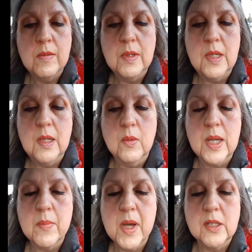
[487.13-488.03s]

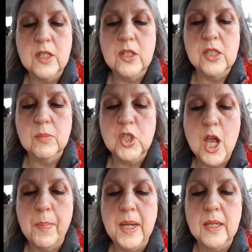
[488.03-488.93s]
Anyway, I'm on to do some
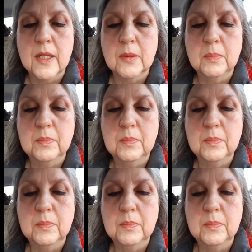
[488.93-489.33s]
shopping now.